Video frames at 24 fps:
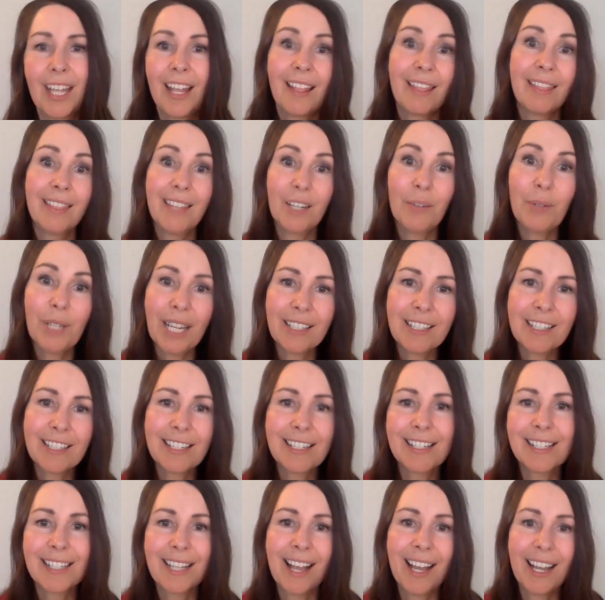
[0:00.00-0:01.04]
Then we had to
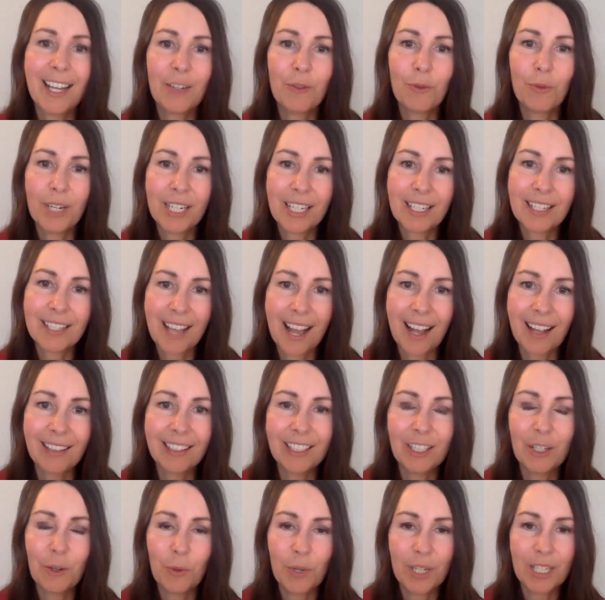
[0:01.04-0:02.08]
decide what
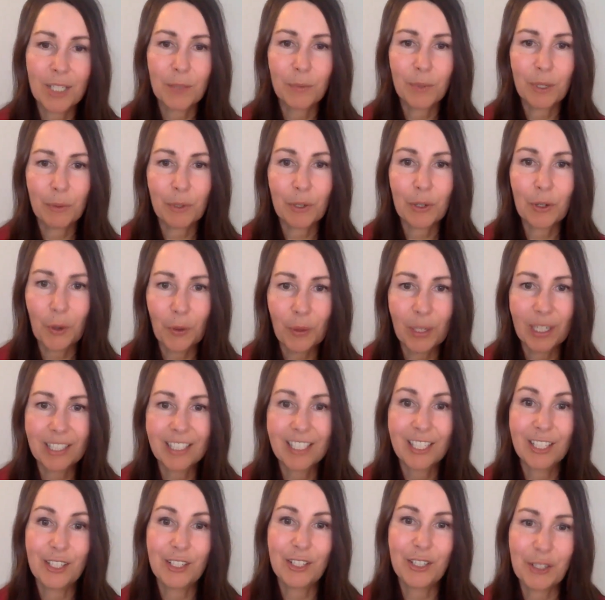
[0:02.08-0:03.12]
exactly it was we were going
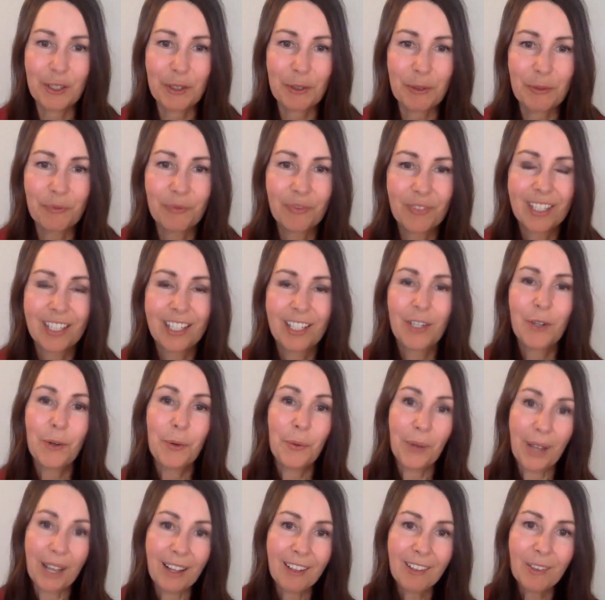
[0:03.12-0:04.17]
to do.
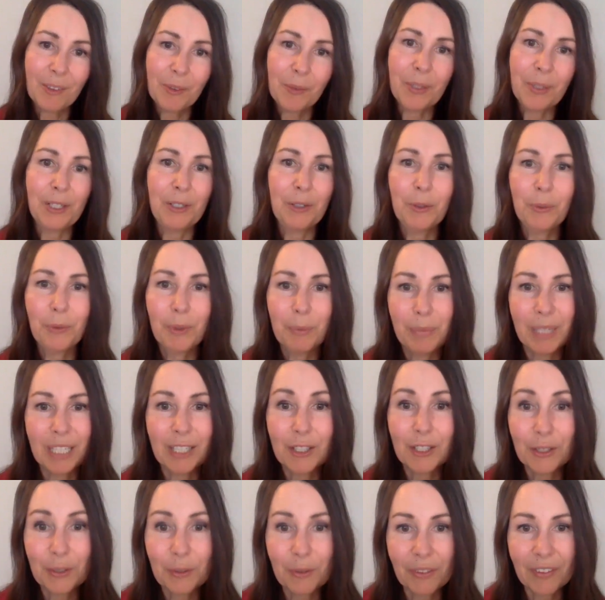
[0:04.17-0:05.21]
Well, we knew it would be
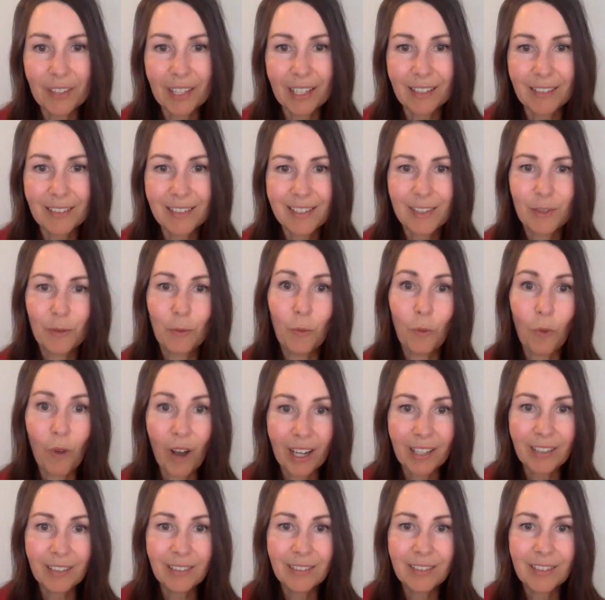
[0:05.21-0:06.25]
two things.
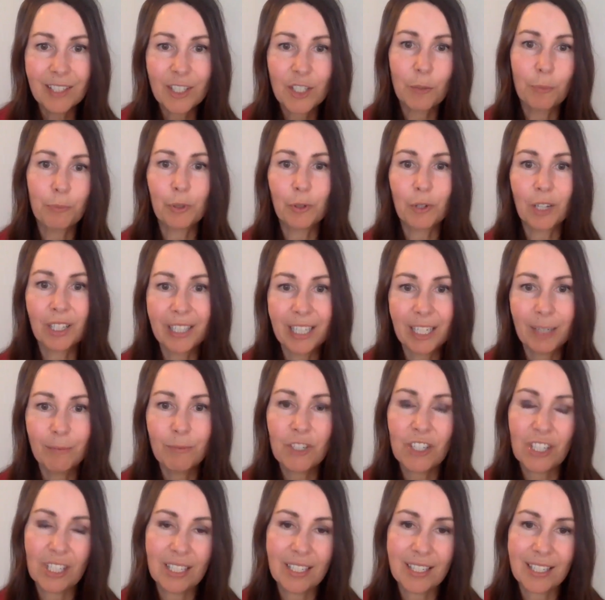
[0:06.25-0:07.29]
One, to proclaim
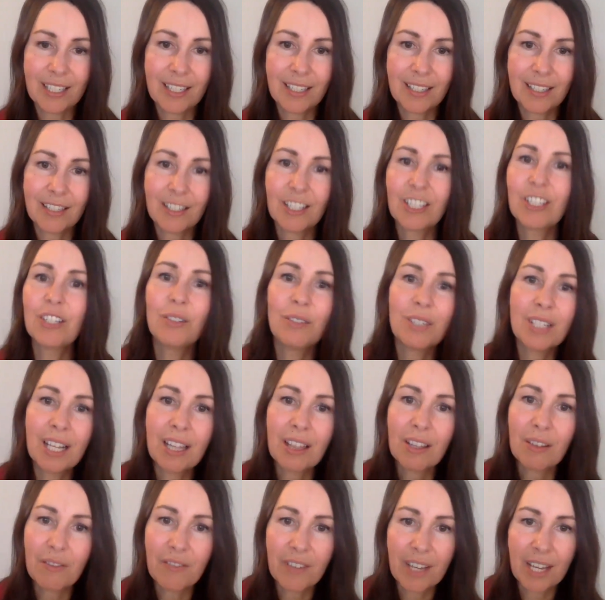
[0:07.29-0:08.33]
Jesus using
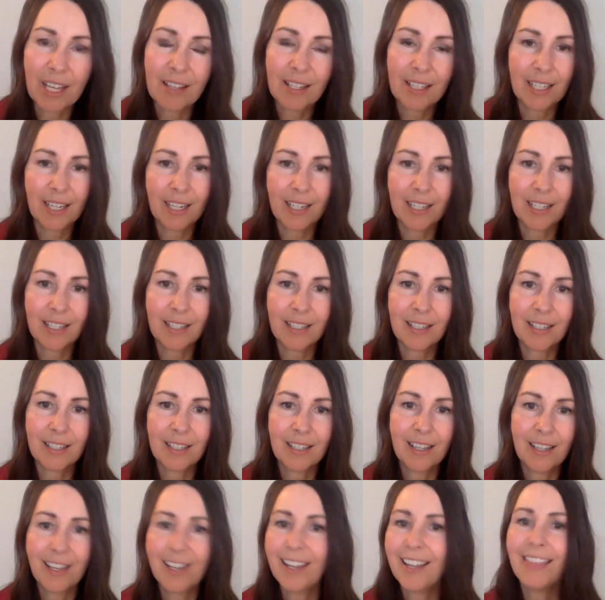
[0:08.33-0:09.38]
the faith studies
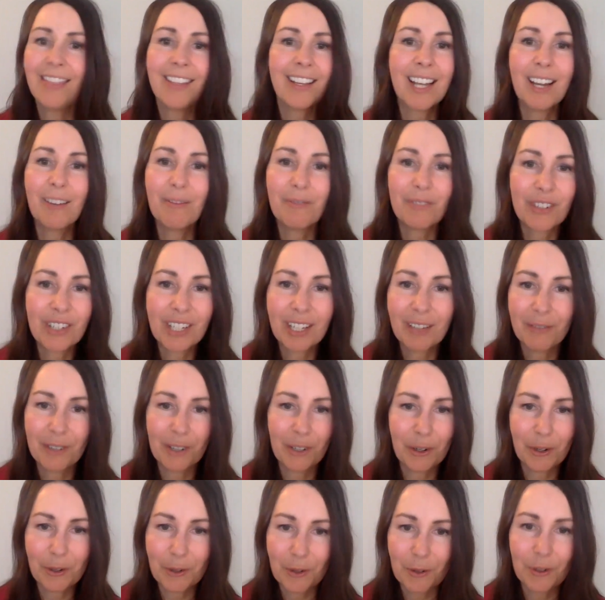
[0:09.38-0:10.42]
in the comfort of
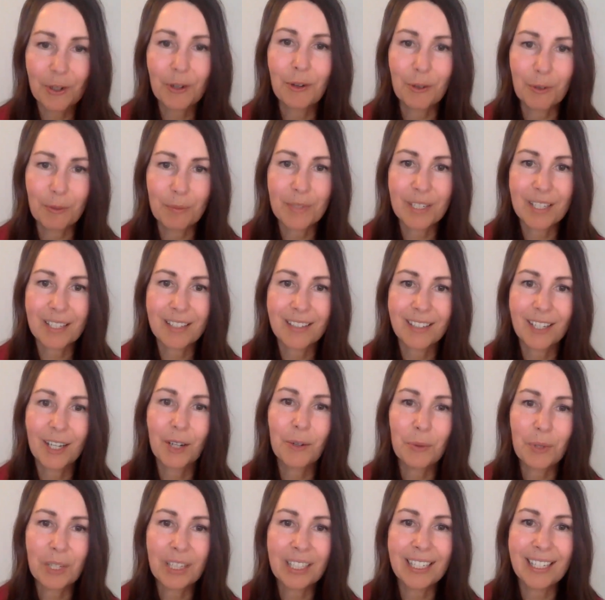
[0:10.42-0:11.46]
our own homes, a
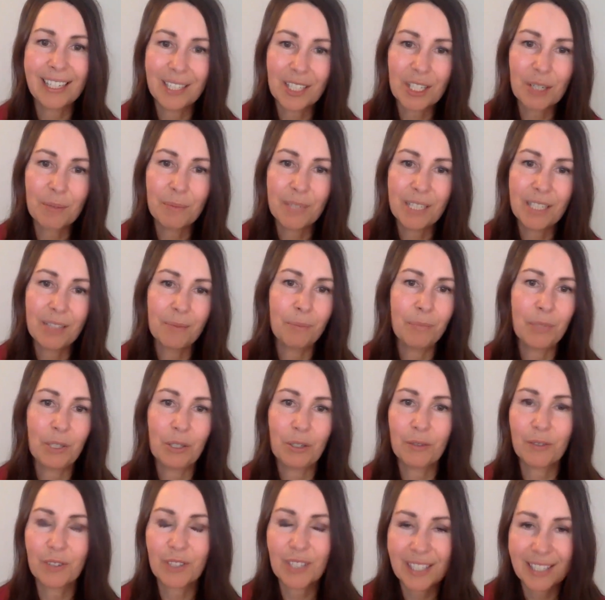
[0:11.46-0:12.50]
really intimate and
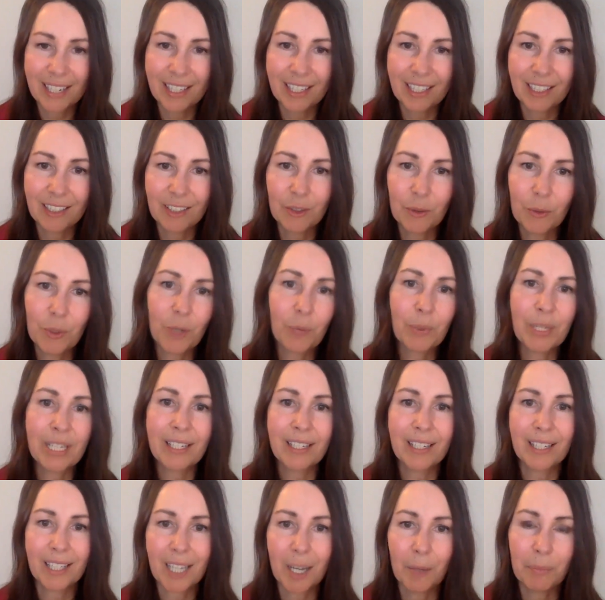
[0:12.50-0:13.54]
beautiful setting where we
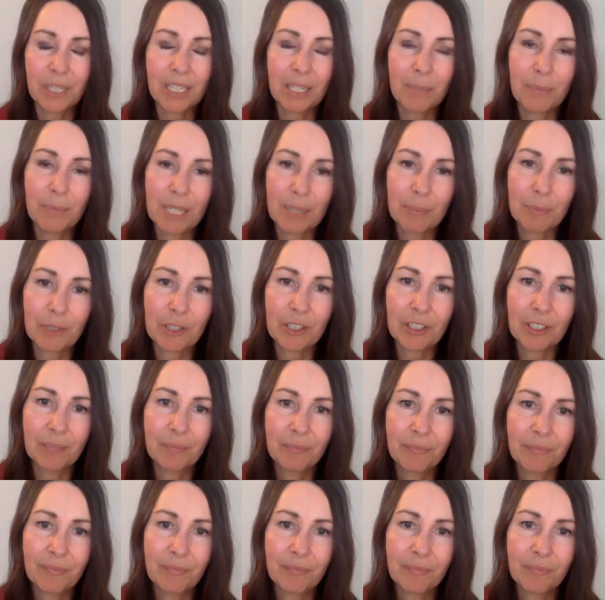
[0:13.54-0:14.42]
could accompany people.